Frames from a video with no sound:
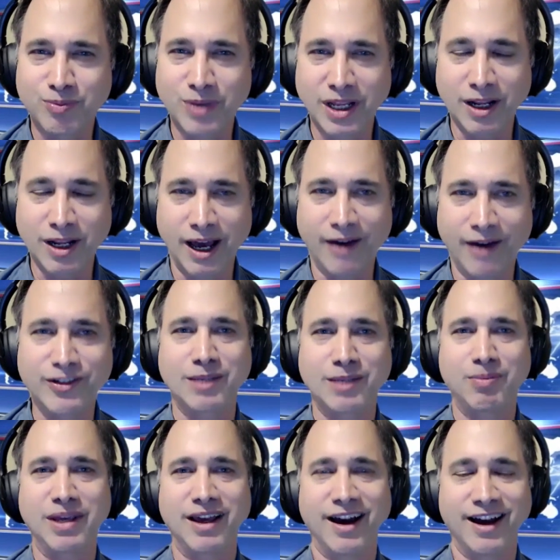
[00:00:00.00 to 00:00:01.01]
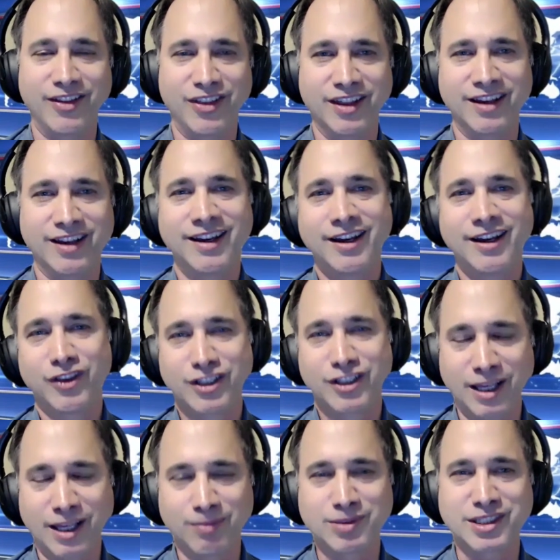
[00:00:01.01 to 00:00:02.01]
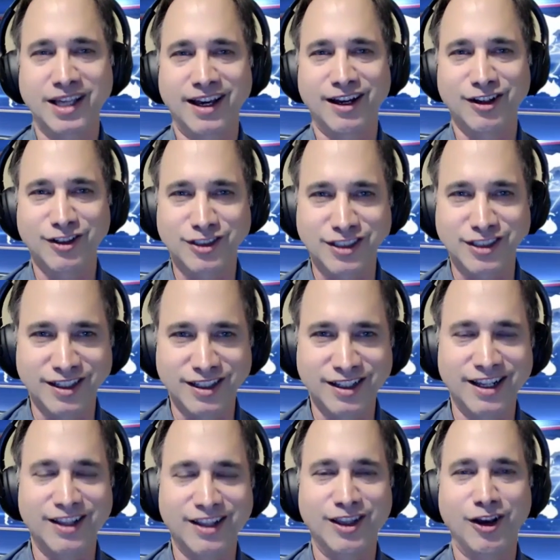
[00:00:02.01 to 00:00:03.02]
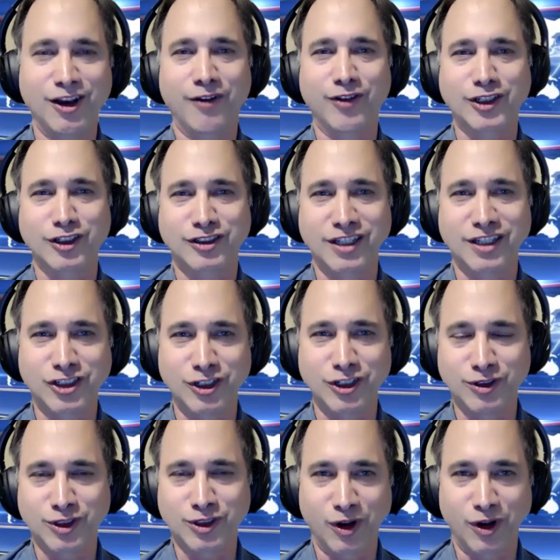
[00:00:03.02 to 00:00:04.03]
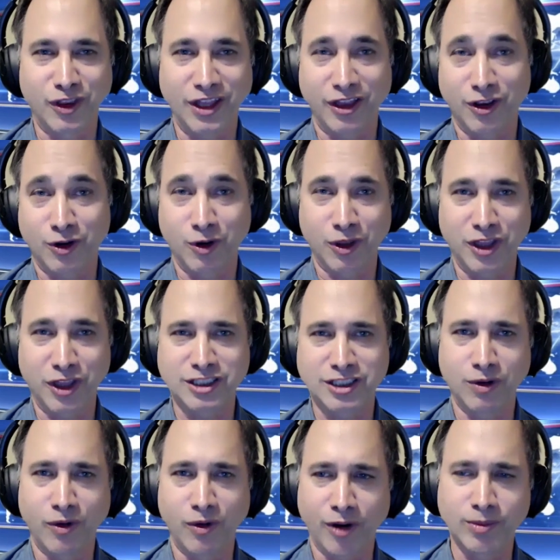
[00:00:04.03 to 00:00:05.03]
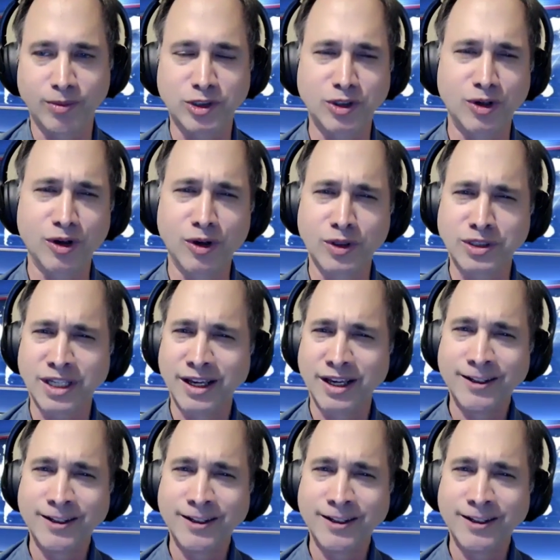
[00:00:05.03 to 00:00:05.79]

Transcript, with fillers: eh, obviously beyond the the stem cells and the and the artificial tissues and all the other cool things you can do pharmaceuticals